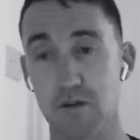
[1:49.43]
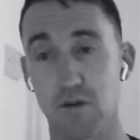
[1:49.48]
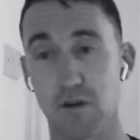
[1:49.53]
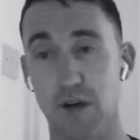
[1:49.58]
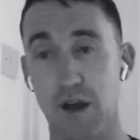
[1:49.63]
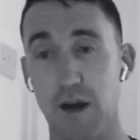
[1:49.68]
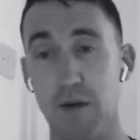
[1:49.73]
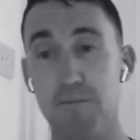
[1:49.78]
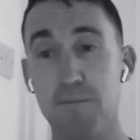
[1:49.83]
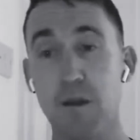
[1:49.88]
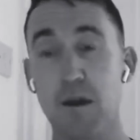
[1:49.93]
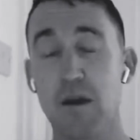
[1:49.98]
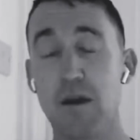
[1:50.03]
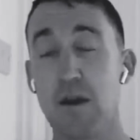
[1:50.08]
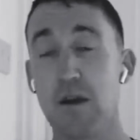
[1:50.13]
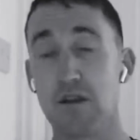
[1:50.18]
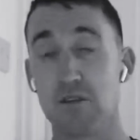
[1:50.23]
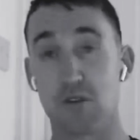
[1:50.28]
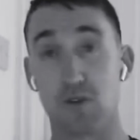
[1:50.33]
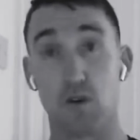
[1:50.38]
Okay,
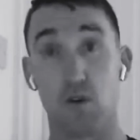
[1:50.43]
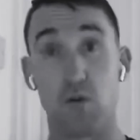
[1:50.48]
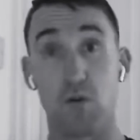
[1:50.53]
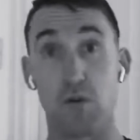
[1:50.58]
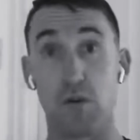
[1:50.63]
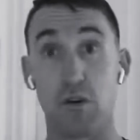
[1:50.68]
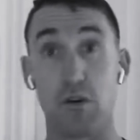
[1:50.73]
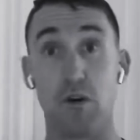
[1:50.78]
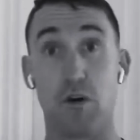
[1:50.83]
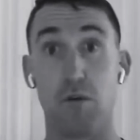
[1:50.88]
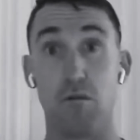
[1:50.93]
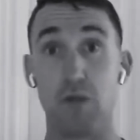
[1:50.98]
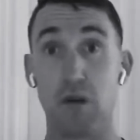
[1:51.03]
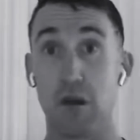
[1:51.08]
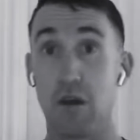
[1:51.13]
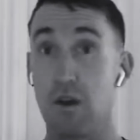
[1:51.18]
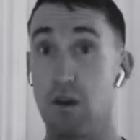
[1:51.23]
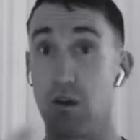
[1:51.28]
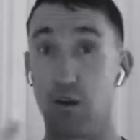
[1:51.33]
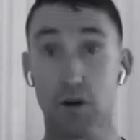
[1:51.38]
so you're
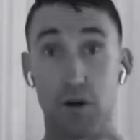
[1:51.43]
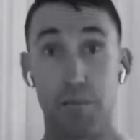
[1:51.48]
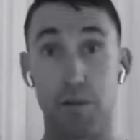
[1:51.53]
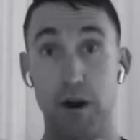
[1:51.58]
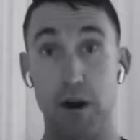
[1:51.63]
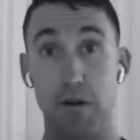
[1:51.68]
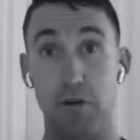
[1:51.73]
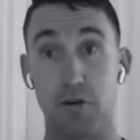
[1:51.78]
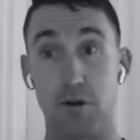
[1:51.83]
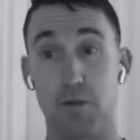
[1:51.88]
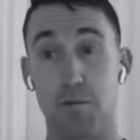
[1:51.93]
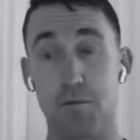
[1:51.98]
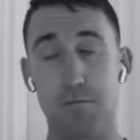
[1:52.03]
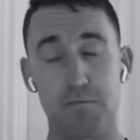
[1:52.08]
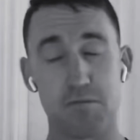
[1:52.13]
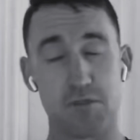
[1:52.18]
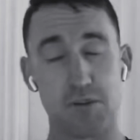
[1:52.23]
going to partner up.